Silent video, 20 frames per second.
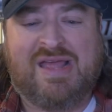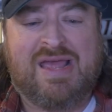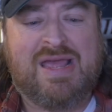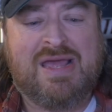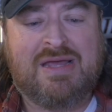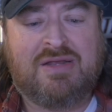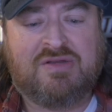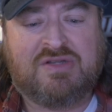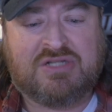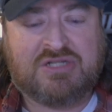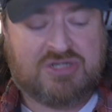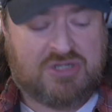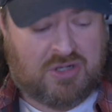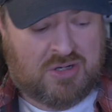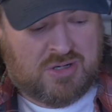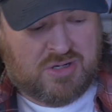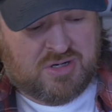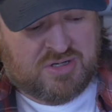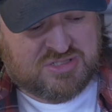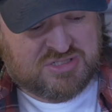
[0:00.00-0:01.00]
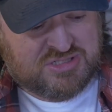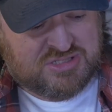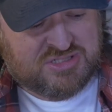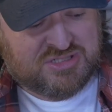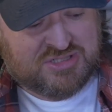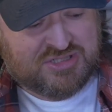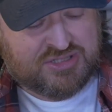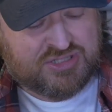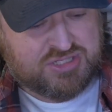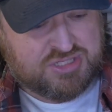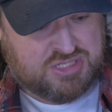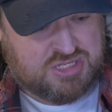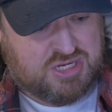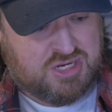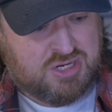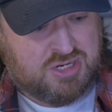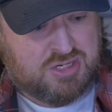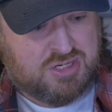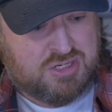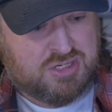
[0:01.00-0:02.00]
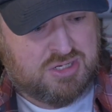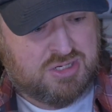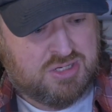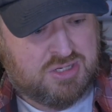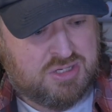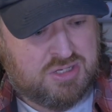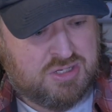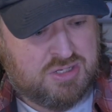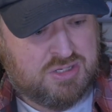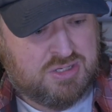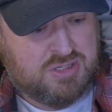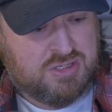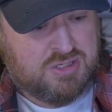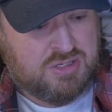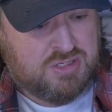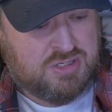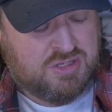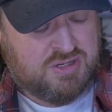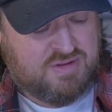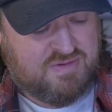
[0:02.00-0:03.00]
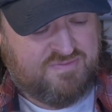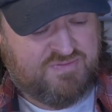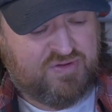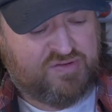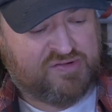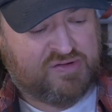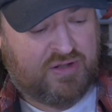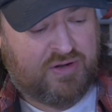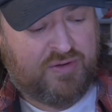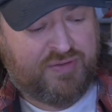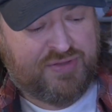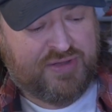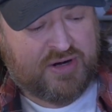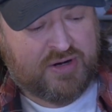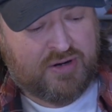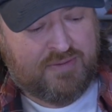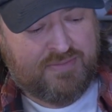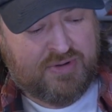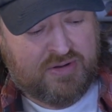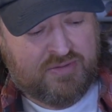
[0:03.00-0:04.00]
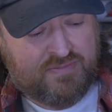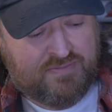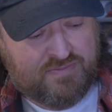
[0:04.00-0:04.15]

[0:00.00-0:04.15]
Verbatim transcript: and Stars. This is thick. Feels a little thicker, but